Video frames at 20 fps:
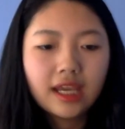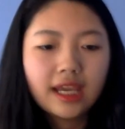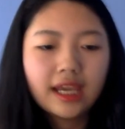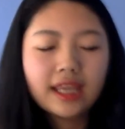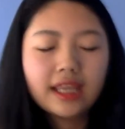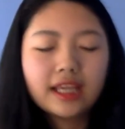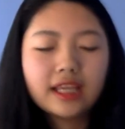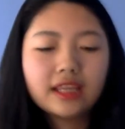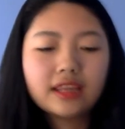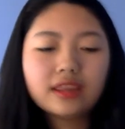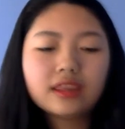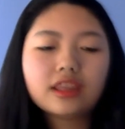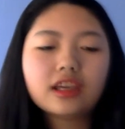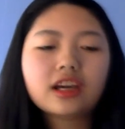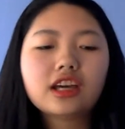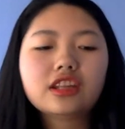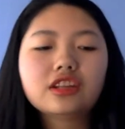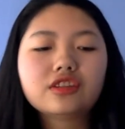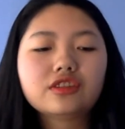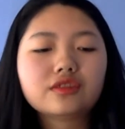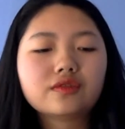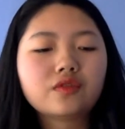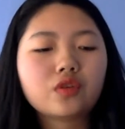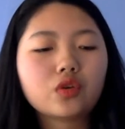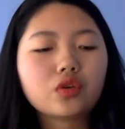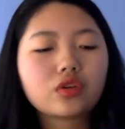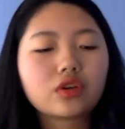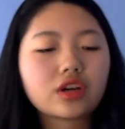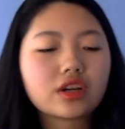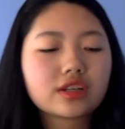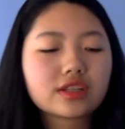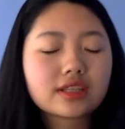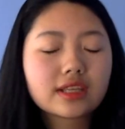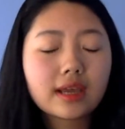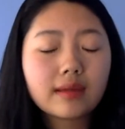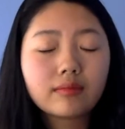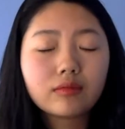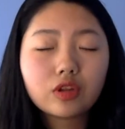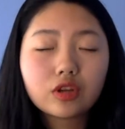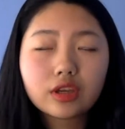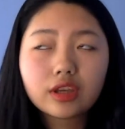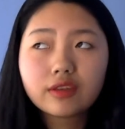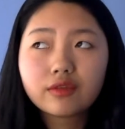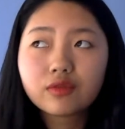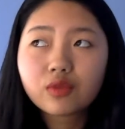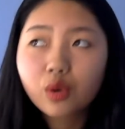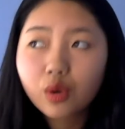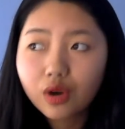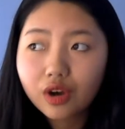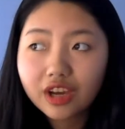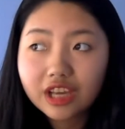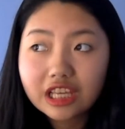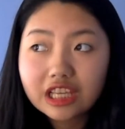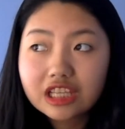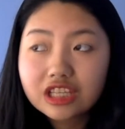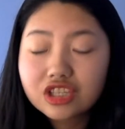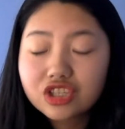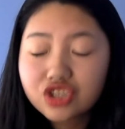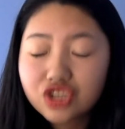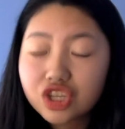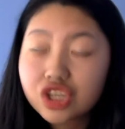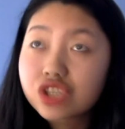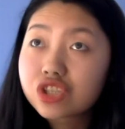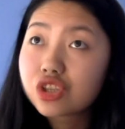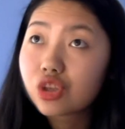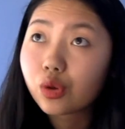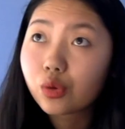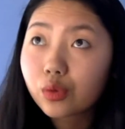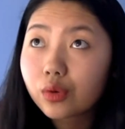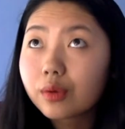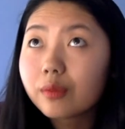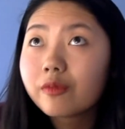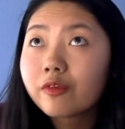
And then the other photo cards I'm looking for is just the group